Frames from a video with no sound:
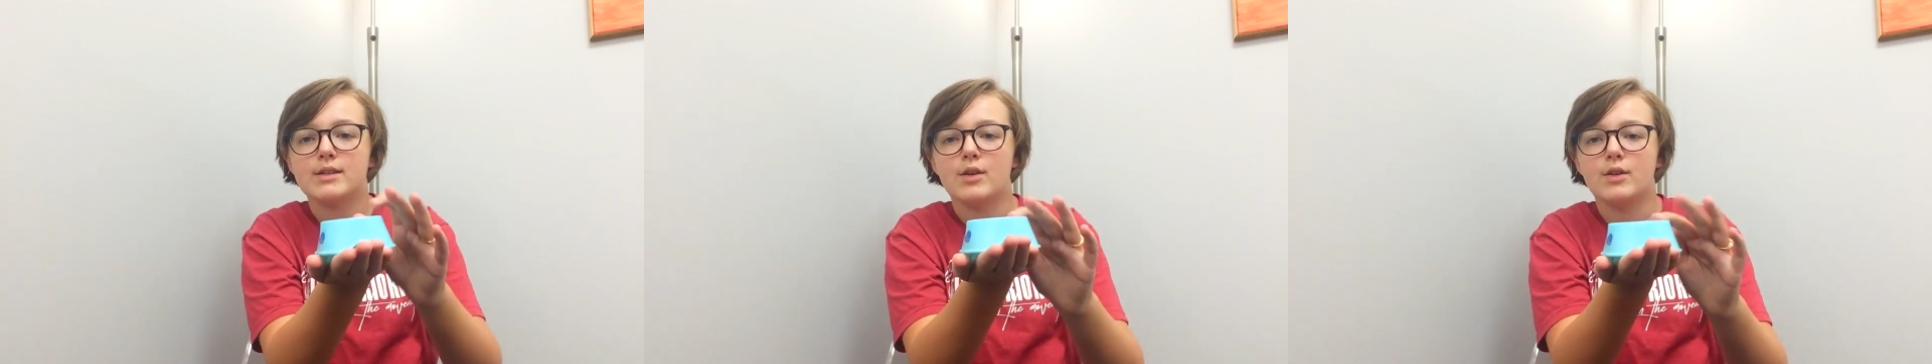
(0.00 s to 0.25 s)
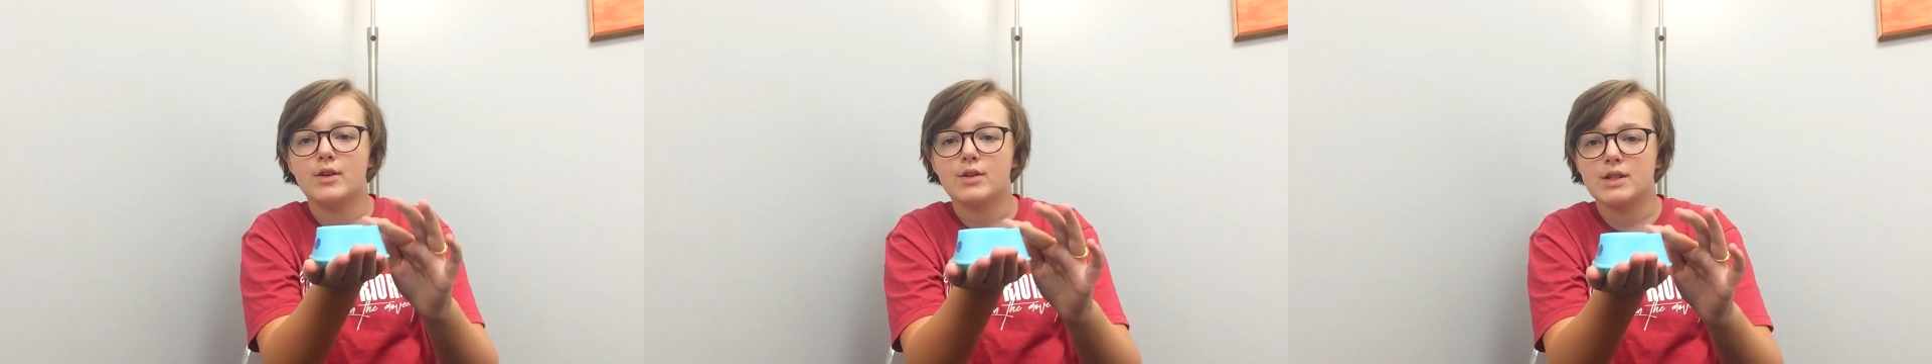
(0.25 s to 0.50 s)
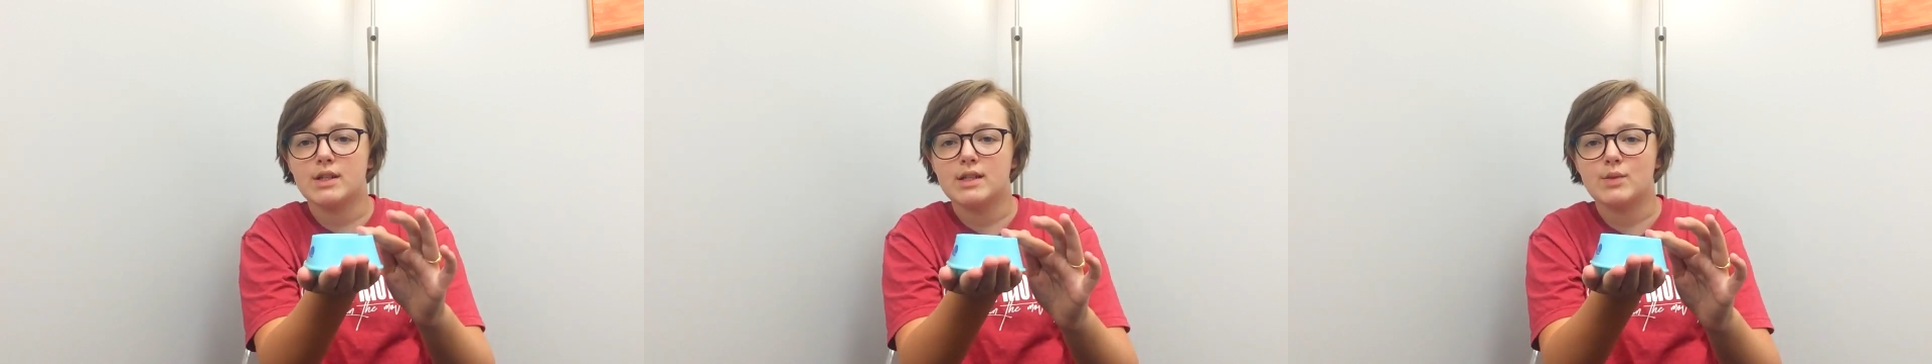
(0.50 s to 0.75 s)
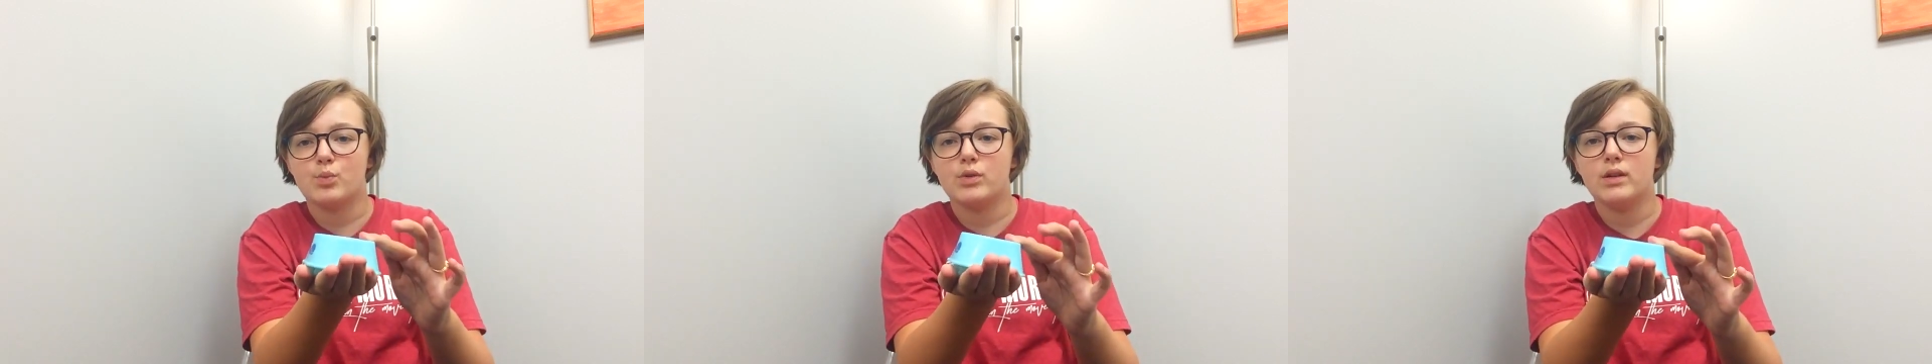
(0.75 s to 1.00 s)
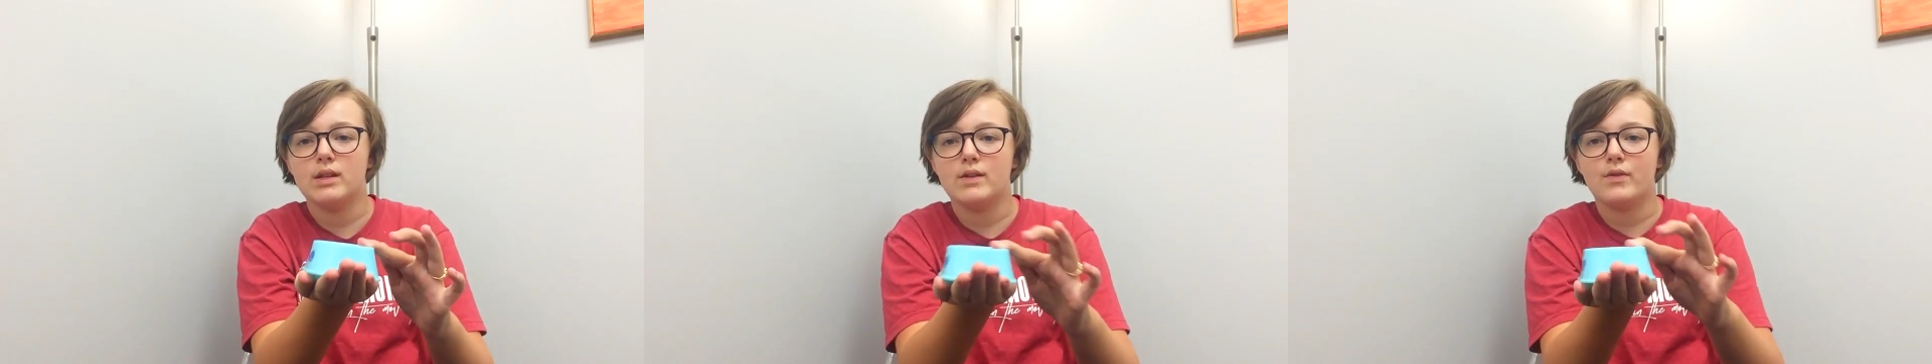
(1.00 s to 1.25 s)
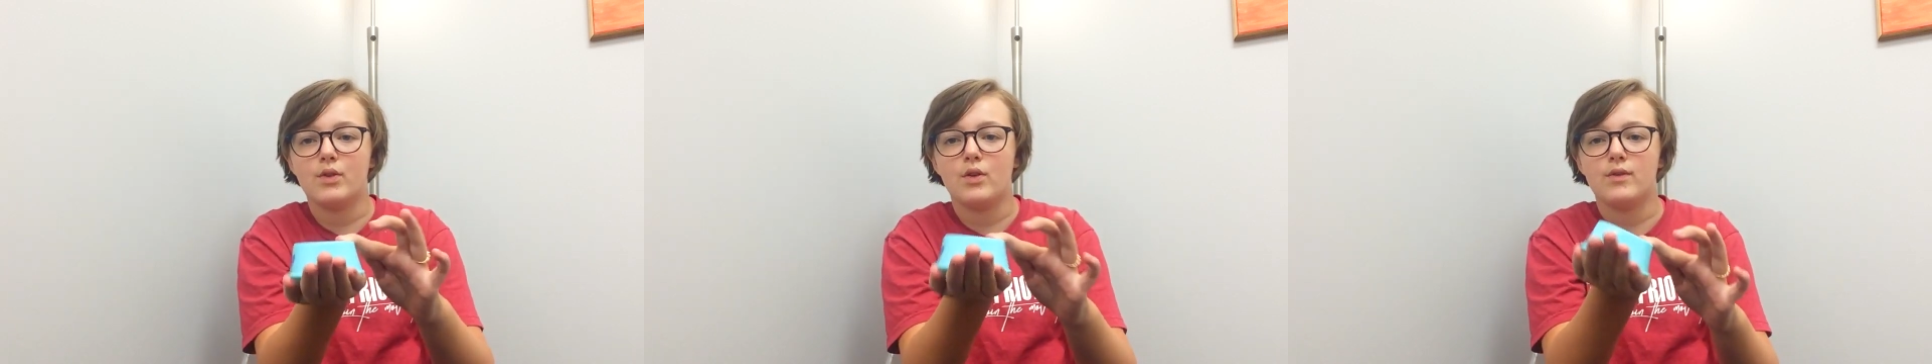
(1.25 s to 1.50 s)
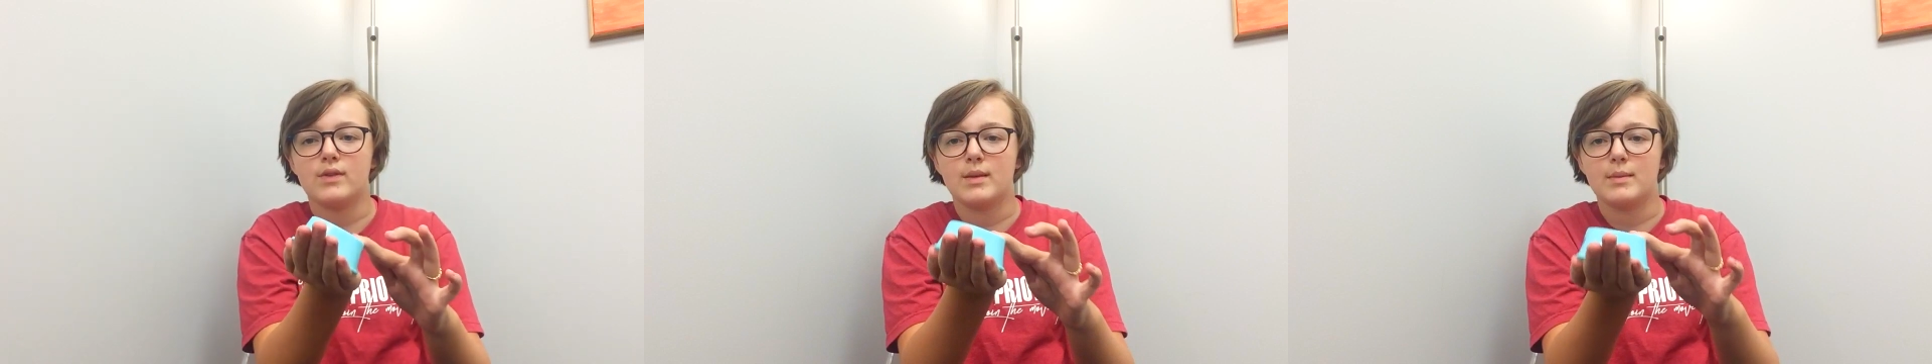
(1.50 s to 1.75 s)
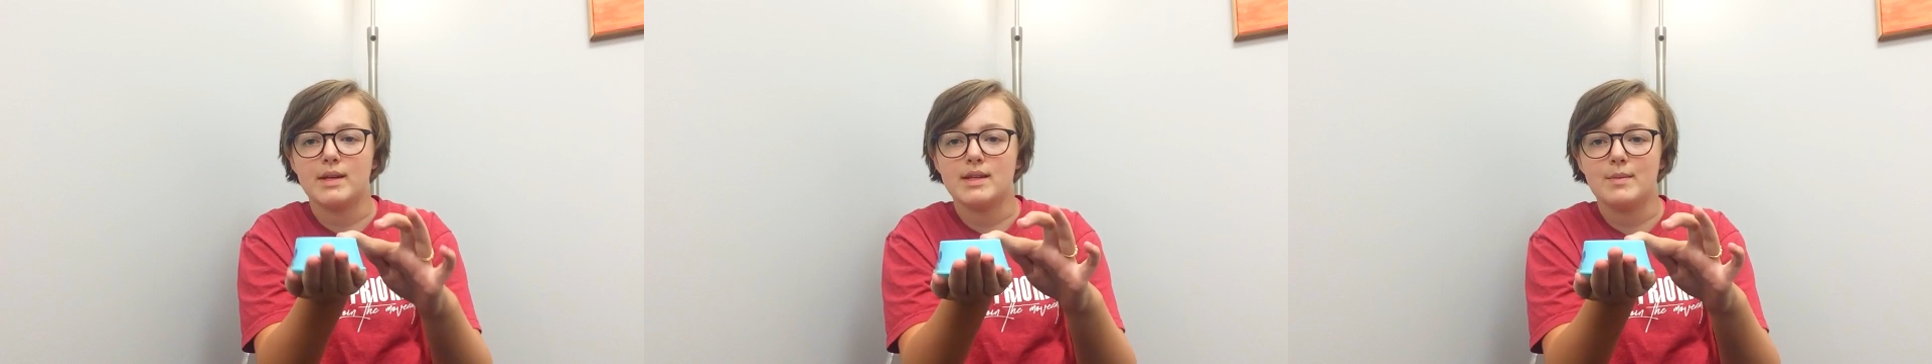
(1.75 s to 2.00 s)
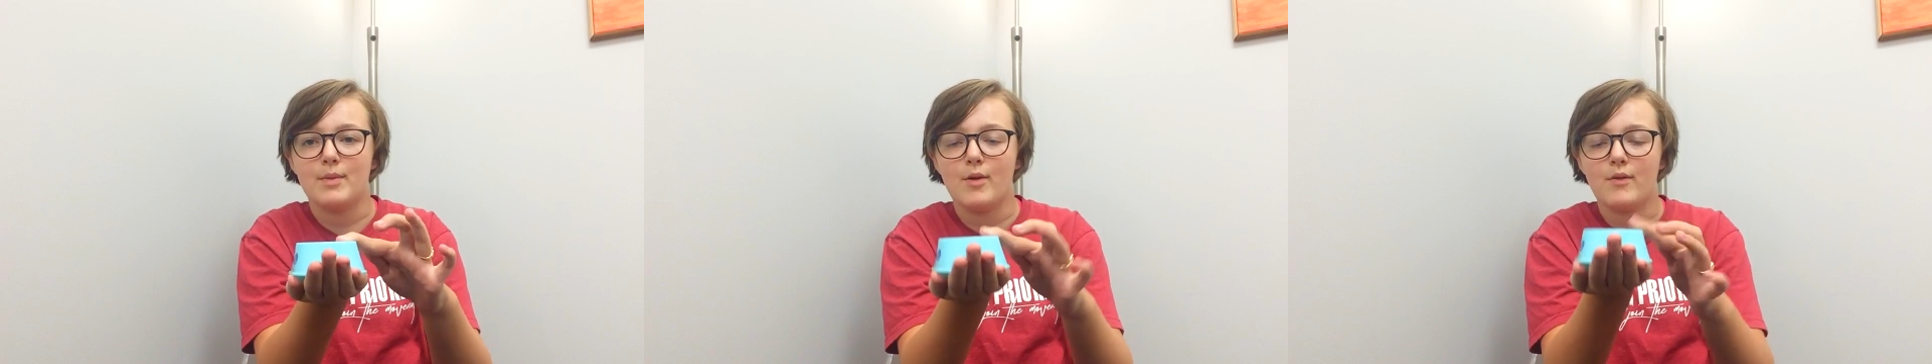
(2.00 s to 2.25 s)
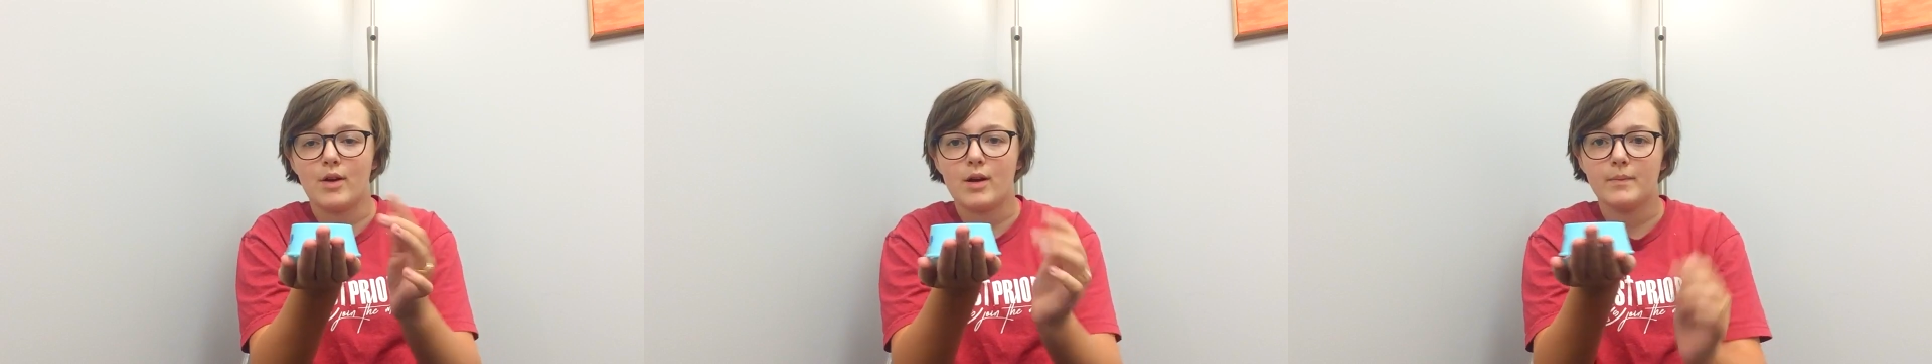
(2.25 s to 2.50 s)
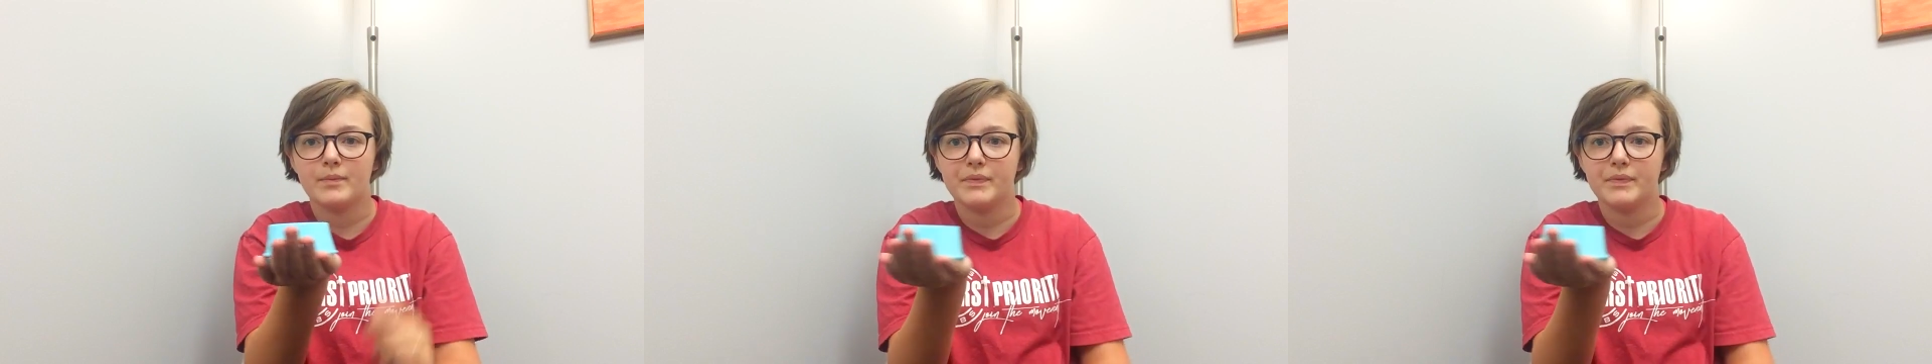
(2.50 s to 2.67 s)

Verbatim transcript: so there's it's really difficult for them to tip over.